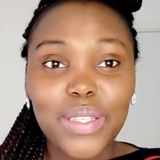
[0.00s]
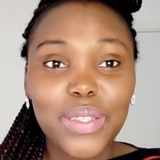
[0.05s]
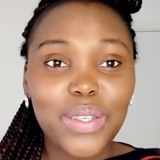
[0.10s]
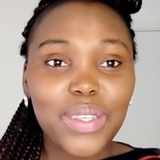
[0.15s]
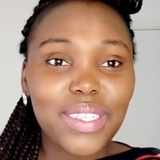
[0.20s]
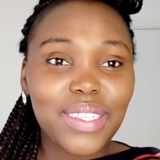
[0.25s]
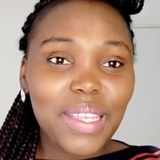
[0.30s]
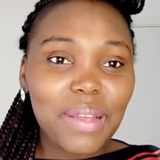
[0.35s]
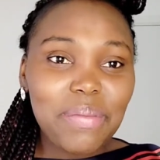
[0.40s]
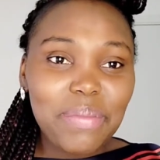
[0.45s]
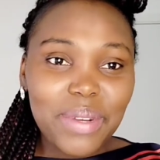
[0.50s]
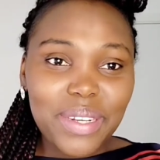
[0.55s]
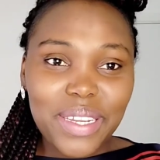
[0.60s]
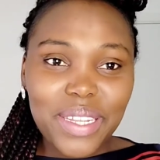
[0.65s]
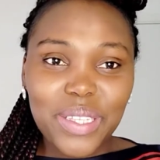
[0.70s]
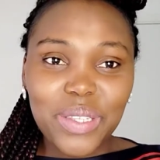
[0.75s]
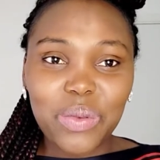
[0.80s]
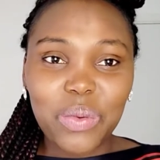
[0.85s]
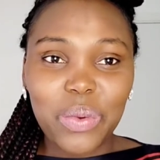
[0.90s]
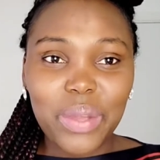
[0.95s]
So
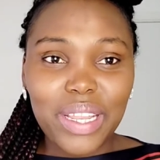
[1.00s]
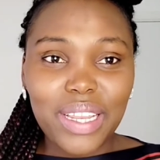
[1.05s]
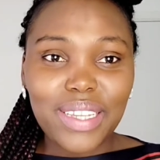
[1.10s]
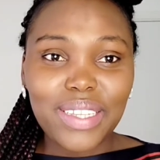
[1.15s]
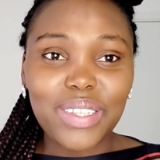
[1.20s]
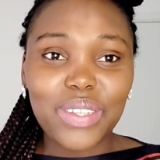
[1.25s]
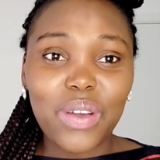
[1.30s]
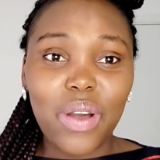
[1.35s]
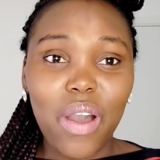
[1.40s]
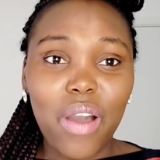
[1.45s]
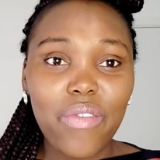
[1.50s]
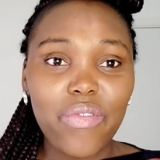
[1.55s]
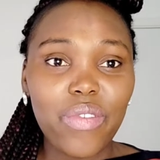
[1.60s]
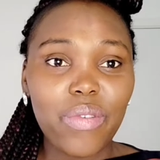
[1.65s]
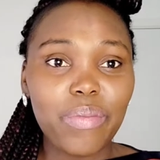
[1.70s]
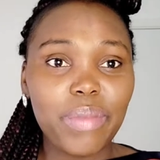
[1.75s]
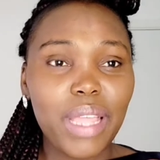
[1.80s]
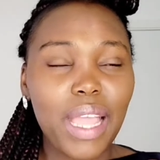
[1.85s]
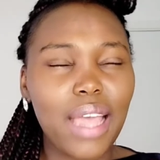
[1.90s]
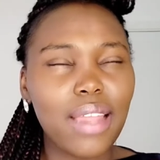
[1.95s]
somebody is willing to
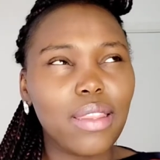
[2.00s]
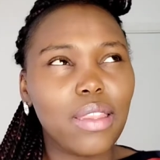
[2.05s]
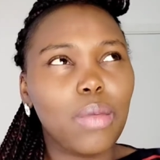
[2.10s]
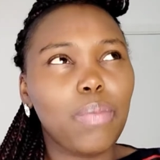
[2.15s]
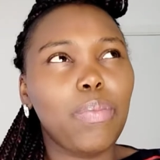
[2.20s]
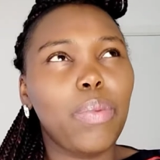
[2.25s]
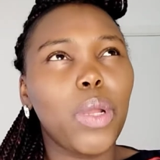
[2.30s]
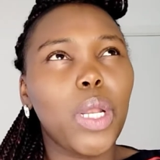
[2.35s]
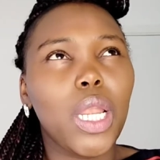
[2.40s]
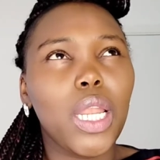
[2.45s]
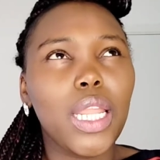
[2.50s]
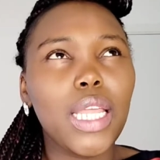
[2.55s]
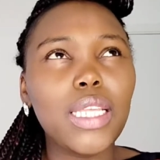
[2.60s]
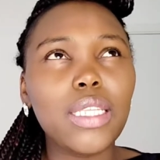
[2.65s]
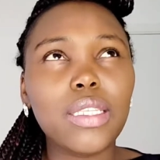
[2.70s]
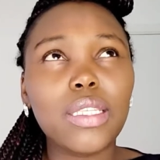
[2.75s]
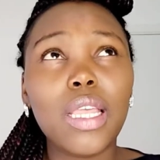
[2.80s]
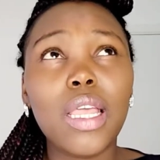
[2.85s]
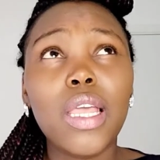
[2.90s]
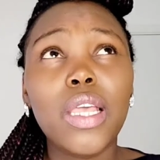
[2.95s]
offer me, and the
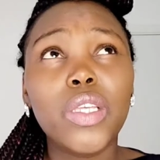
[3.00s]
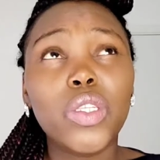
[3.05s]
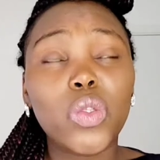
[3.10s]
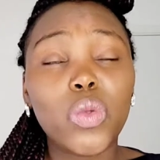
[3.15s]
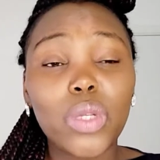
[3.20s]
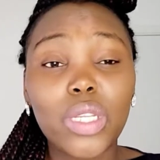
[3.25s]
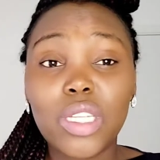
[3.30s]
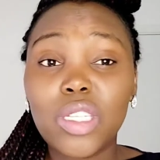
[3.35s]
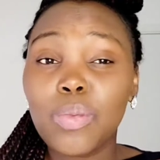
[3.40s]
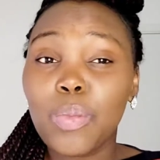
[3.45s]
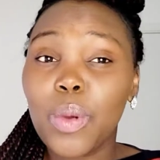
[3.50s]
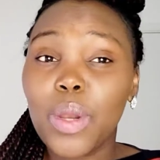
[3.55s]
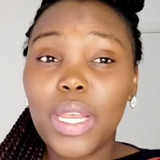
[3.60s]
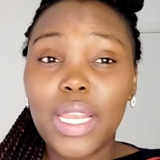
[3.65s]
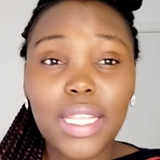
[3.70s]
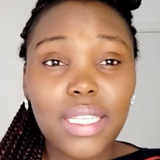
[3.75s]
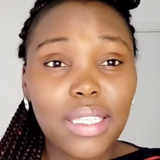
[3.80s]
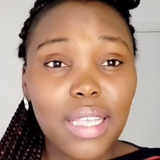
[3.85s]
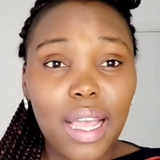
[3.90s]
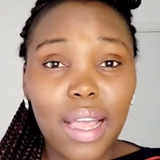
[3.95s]
Swedish
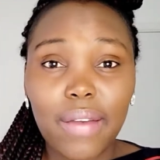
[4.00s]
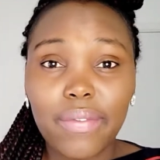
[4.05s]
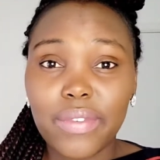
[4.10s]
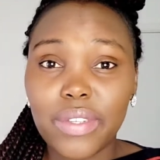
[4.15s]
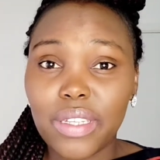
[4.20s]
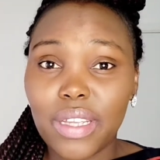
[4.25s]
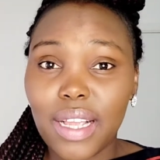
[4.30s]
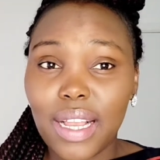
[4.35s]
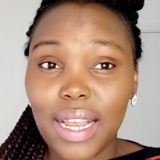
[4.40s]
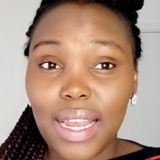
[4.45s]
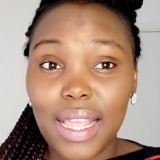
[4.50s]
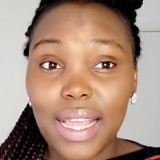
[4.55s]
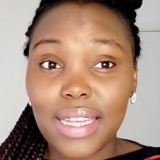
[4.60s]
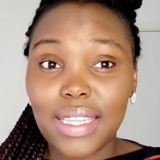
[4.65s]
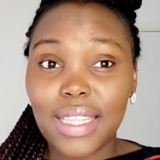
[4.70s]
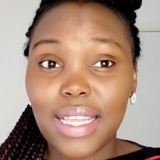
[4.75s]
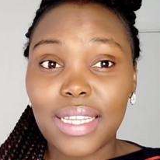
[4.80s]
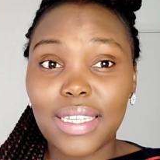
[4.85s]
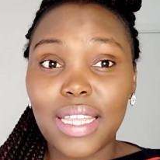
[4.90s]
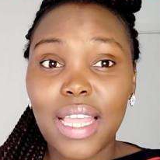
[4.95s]
police have
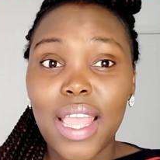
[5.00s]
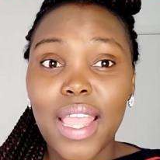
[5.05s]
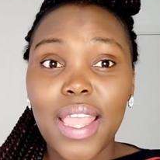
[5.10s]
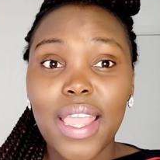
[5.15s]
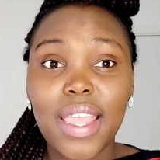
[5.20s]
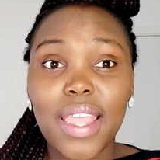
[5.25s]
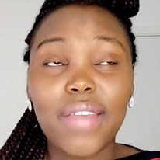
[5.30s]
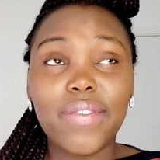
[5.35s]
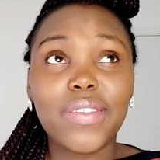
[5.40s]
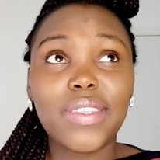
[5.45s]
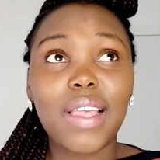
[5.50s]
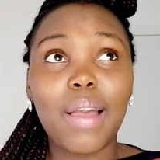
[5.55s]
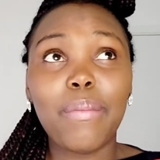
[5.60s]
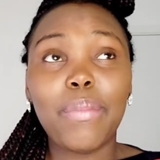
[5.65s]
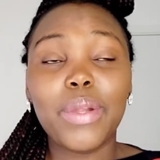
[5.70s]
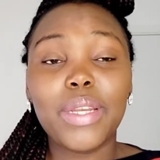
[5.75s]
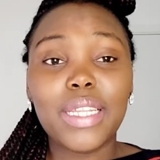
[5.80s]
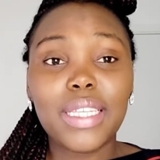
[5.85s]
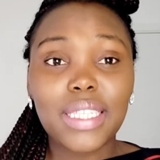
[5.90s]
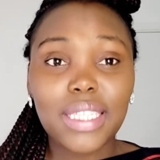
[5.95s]
declared that if
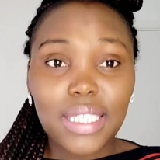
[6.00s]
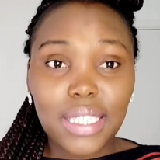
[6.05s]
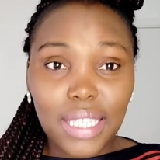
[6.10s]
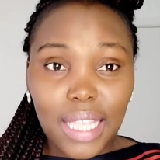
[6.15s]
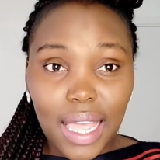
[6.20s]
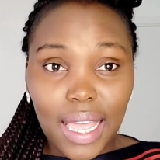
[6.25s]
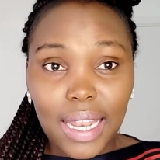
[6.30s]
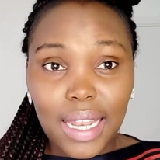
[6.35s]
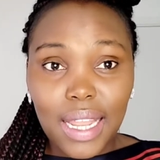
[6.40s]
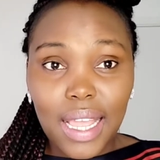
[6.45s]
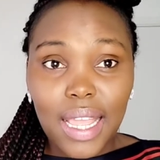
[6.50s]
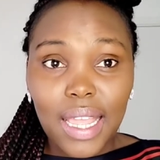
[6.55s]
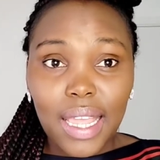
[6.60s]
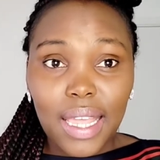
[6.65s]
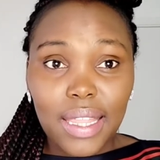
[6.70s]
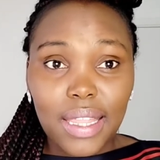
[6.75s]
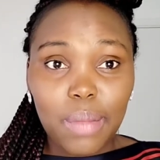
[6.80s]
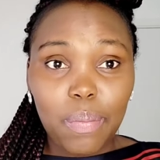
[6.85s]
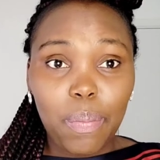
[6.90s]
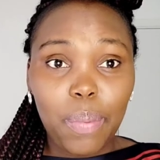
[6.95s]
somebody sell
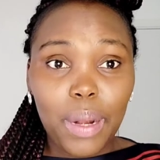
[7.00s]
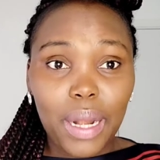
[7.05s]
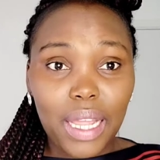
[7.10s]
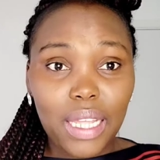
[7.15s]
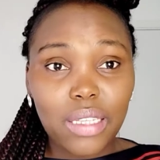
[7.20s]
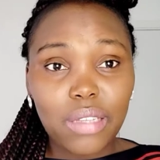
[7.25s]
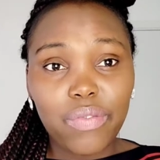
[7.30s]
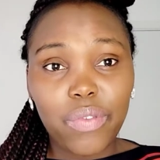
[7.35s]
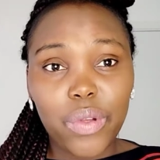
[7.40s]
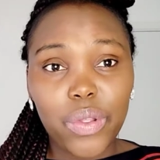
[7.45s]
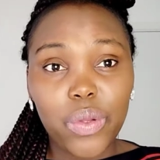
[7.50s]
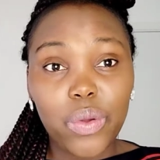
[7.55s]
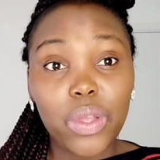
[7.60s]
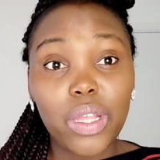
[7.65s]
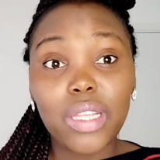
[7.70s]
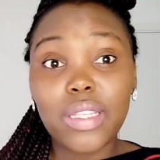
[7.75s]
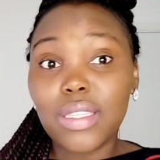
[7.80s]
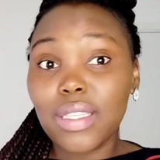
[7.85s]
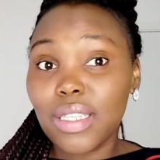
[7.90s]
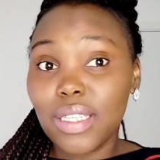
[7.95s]
the place for
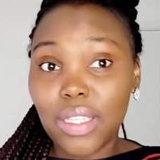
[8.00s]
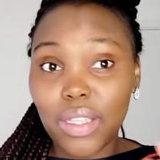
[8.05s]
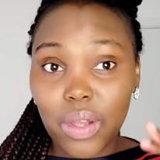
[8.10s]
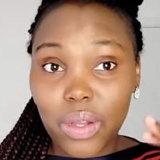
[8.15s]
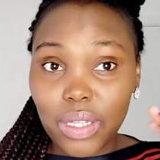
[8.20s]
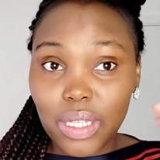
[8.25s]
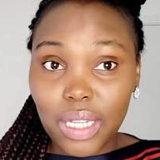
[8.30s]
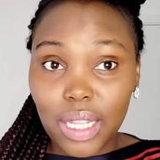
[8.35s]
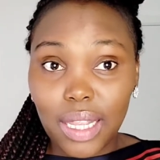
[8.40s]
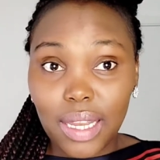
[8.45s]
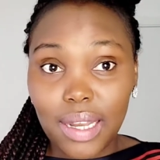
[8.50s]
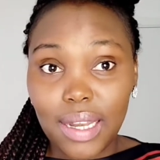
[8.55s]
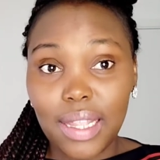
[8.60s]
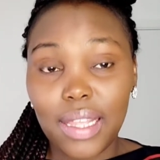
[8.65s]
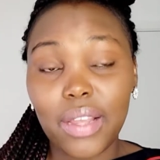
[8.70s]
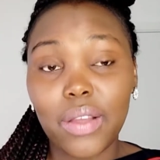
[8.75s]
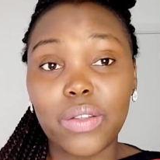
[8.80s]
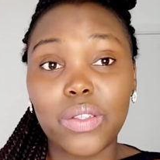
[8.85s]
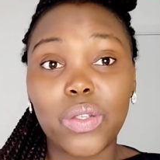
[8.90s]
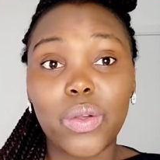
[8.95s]
you, it's not
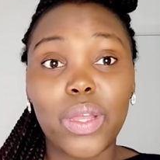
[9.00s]
illegal.